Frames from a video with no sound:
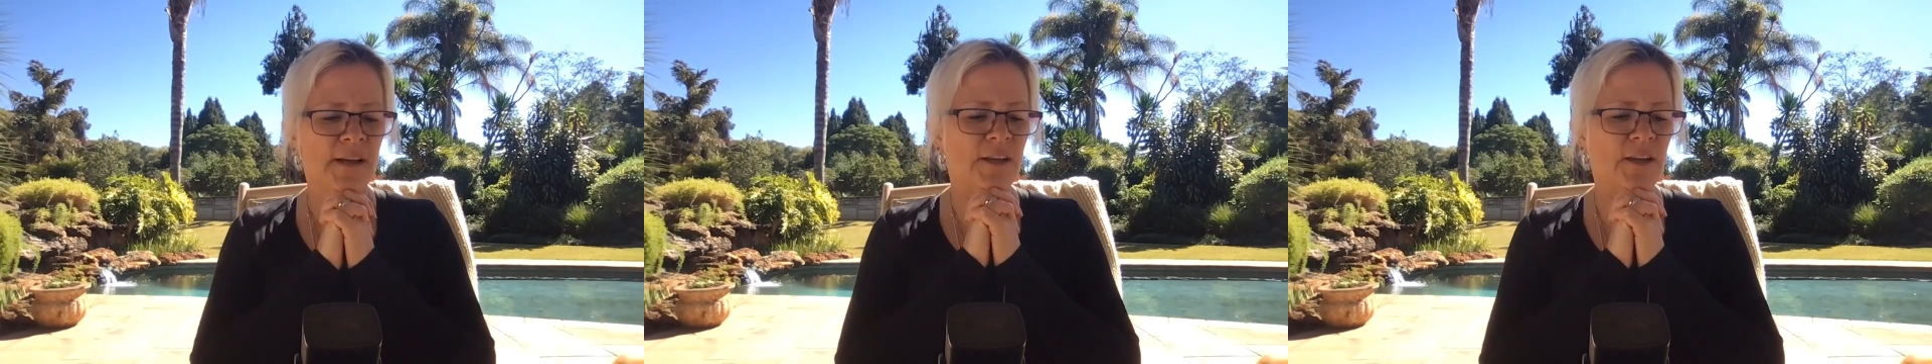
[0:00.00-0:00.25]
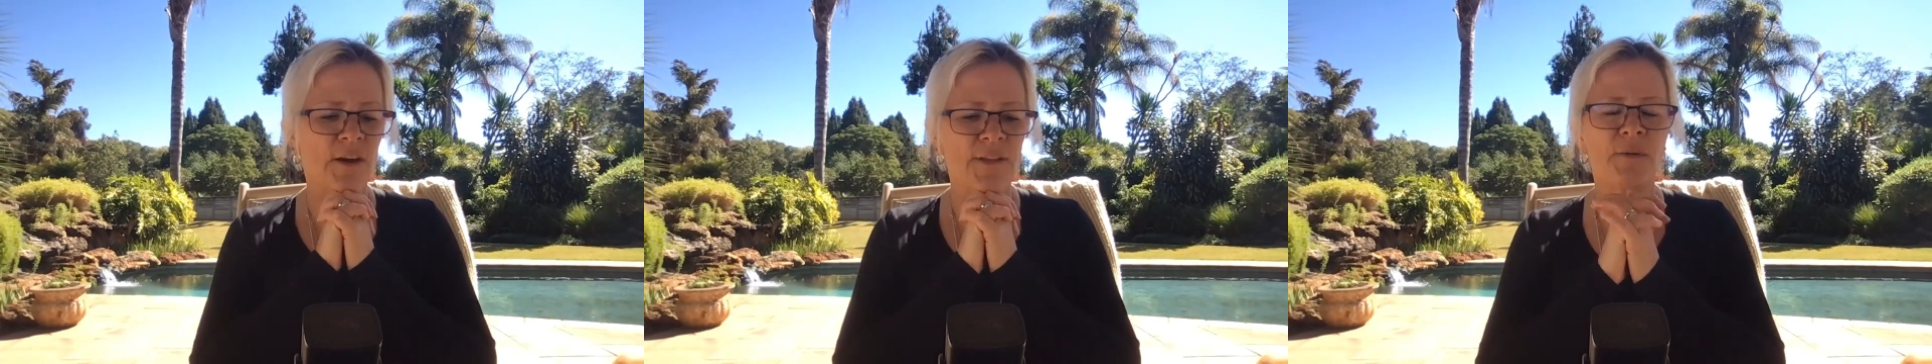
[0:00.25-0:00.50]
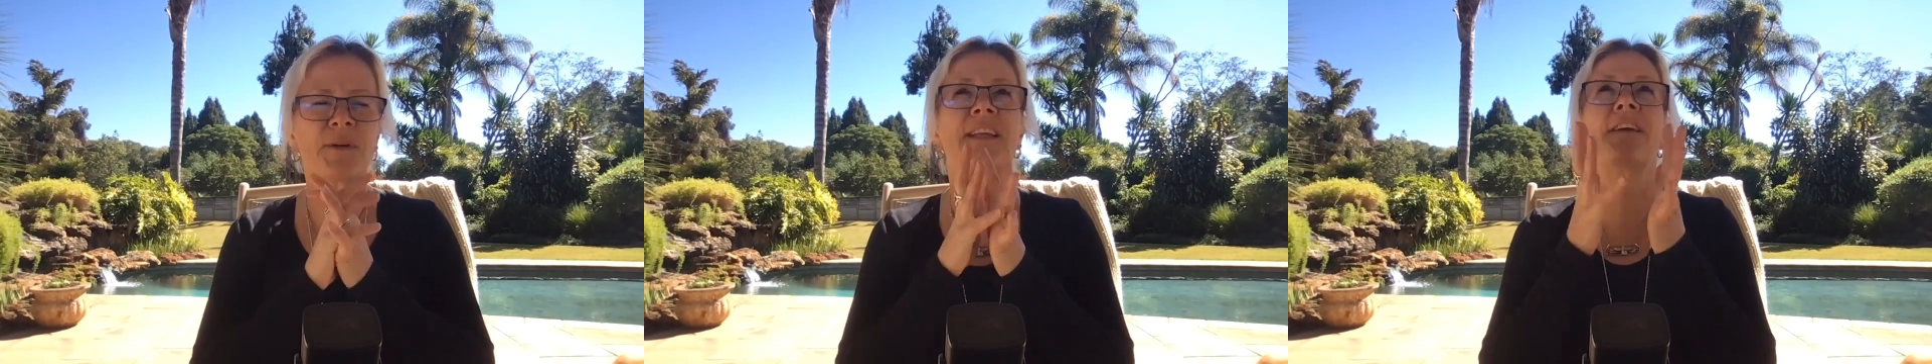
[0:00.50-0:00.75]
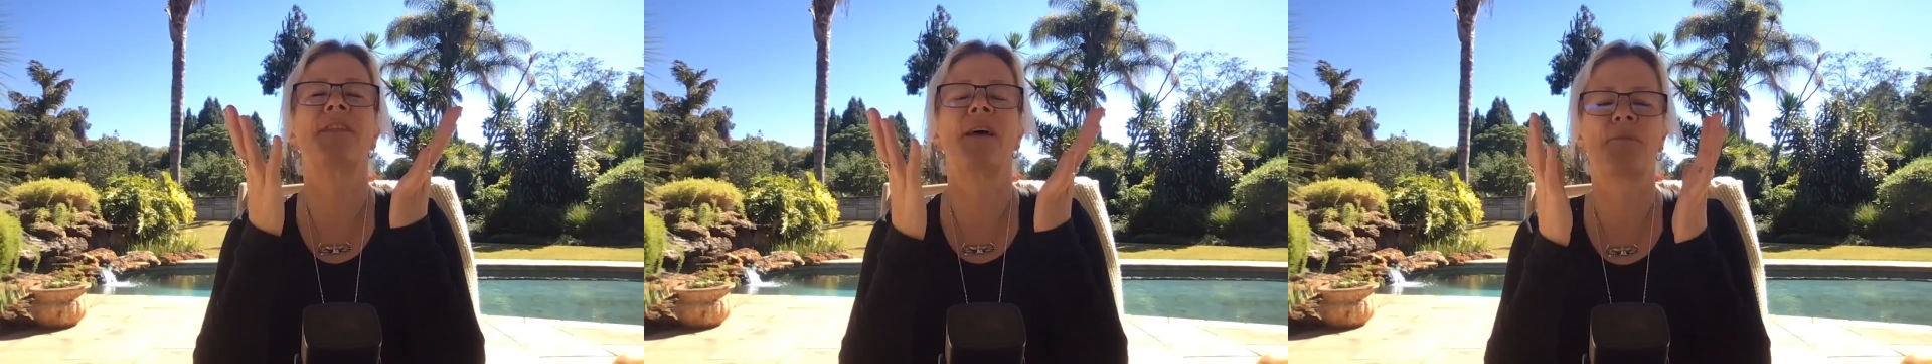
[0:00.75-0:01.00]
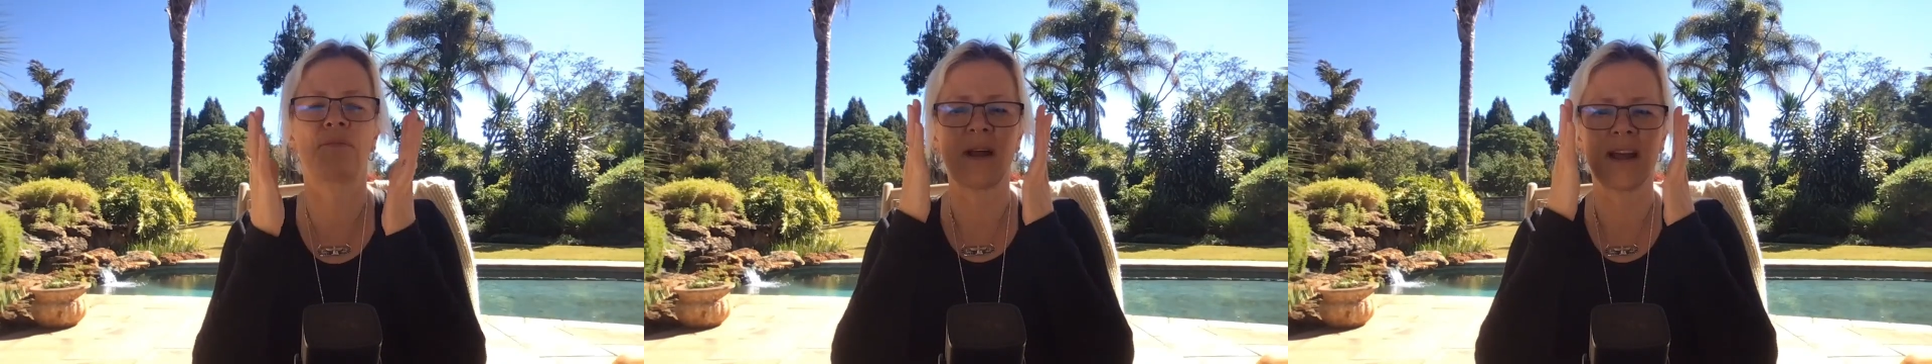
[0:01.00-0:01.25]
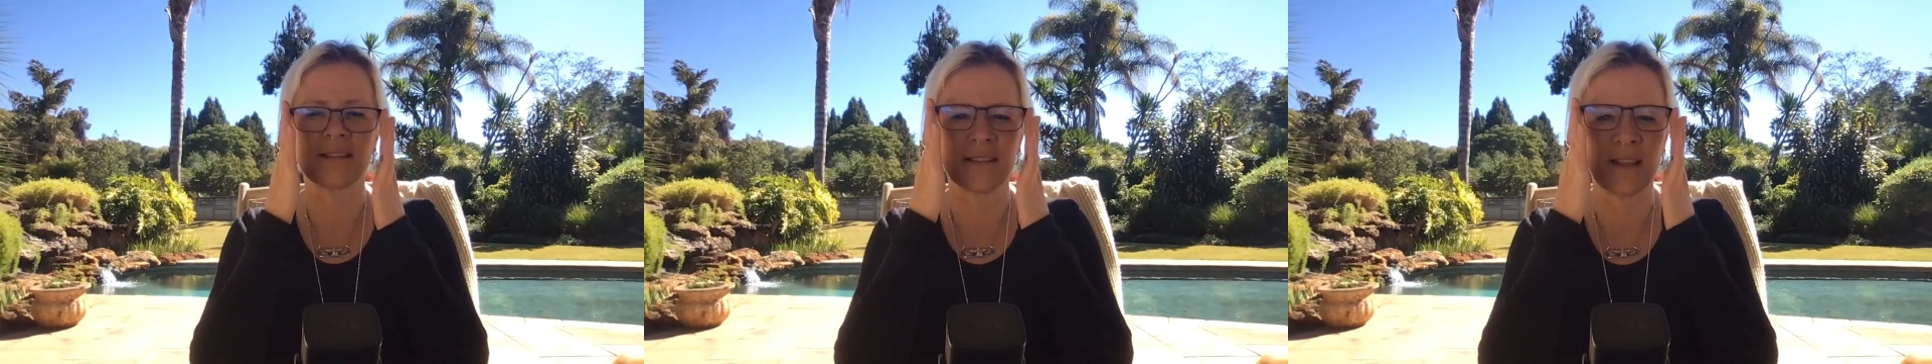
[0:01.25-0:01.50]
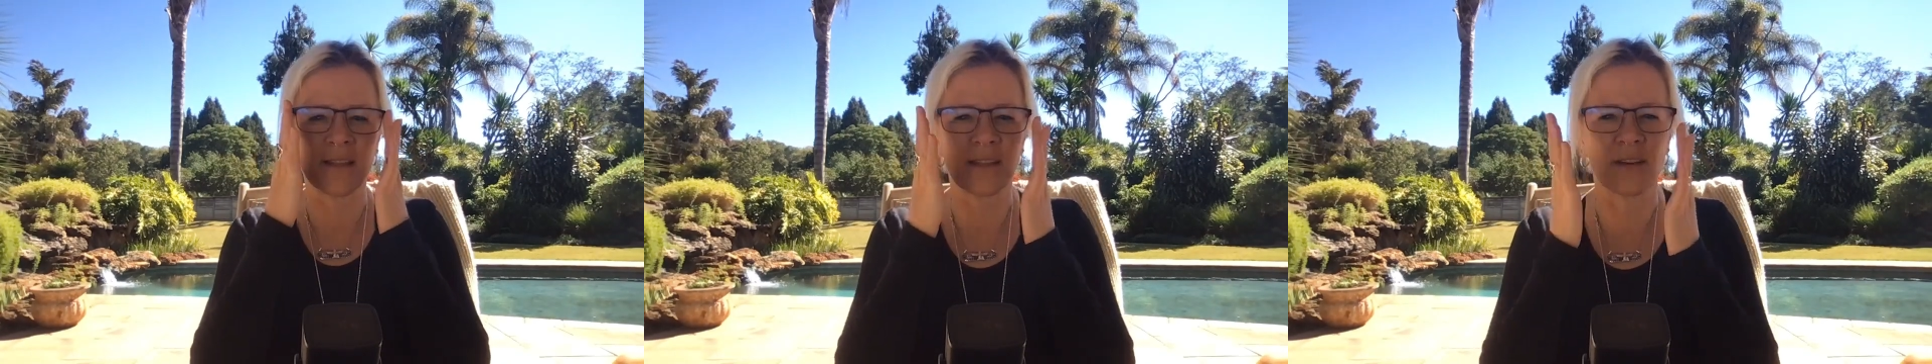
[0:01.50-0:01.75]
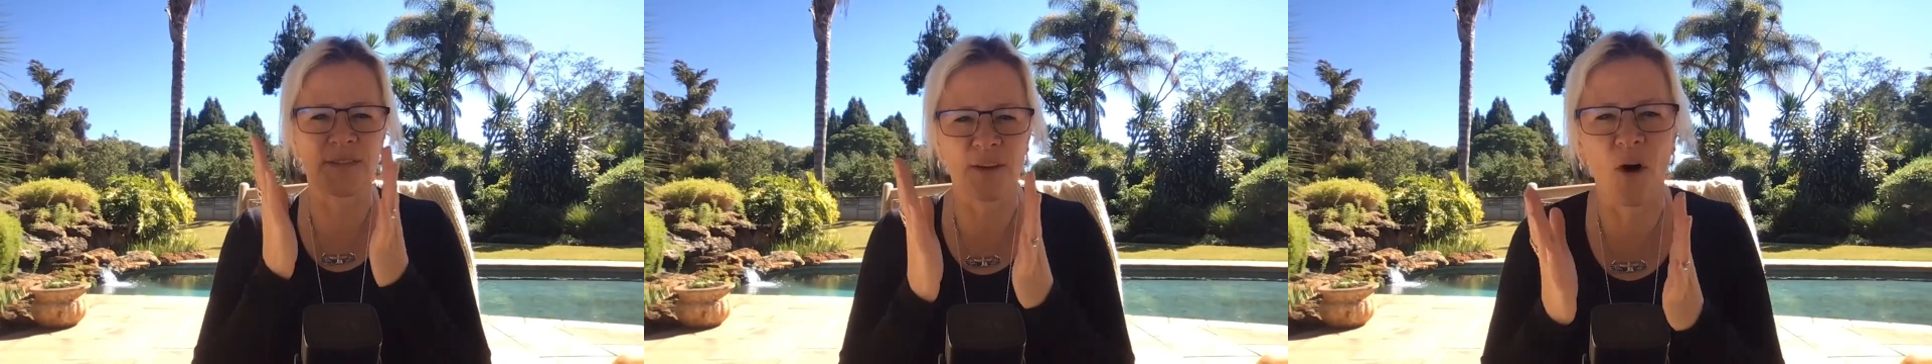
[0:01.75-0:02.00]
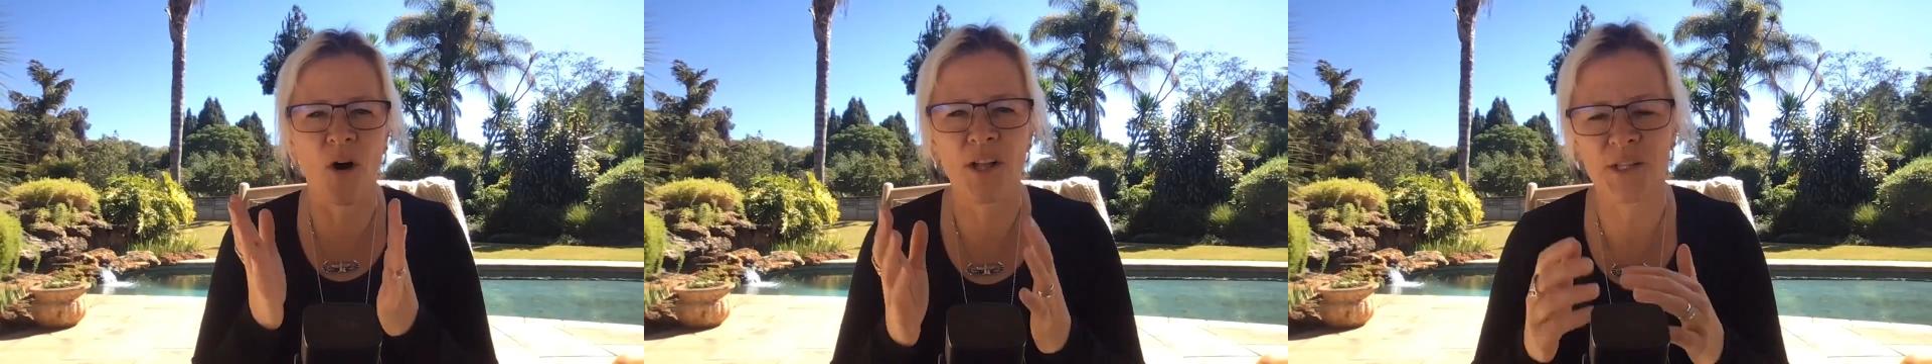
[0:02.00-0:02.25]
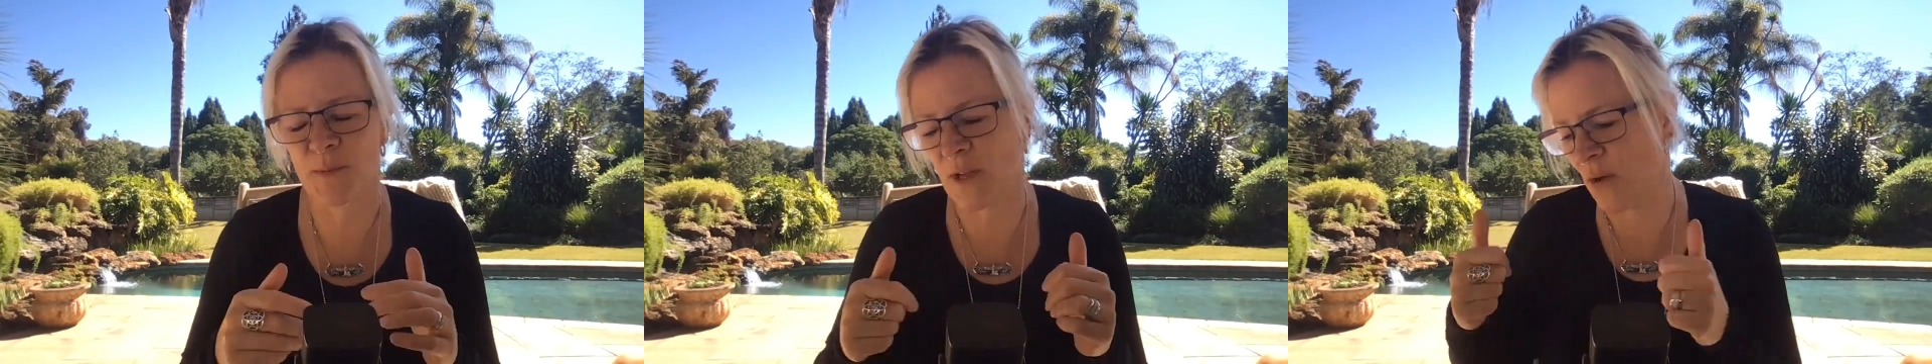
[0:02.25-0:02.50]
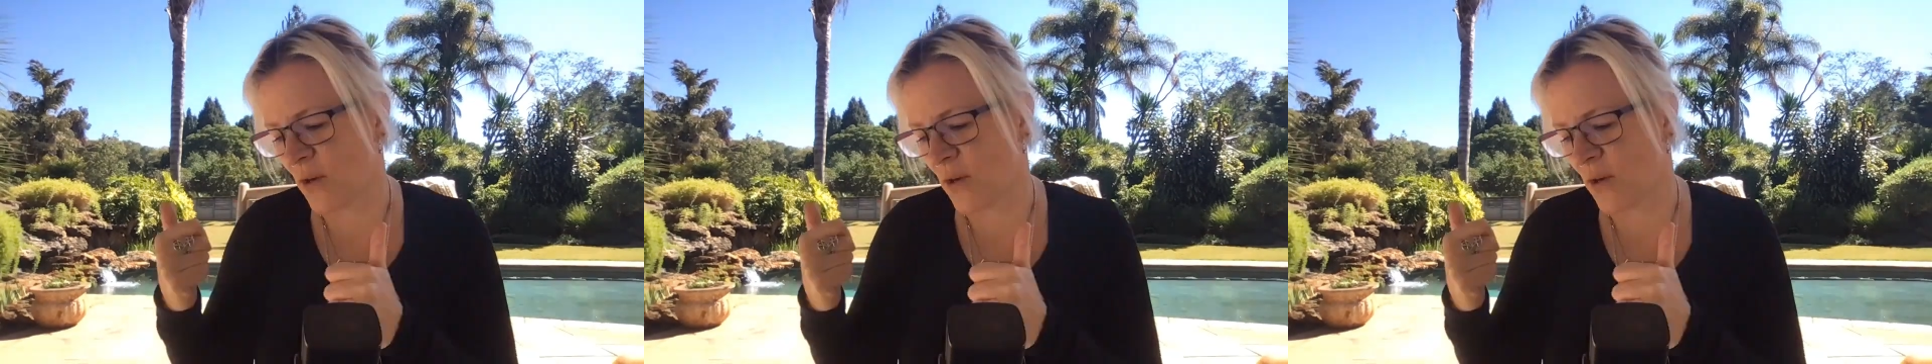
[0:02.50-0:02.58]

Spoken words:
they would give their prayers, and then the gods would go,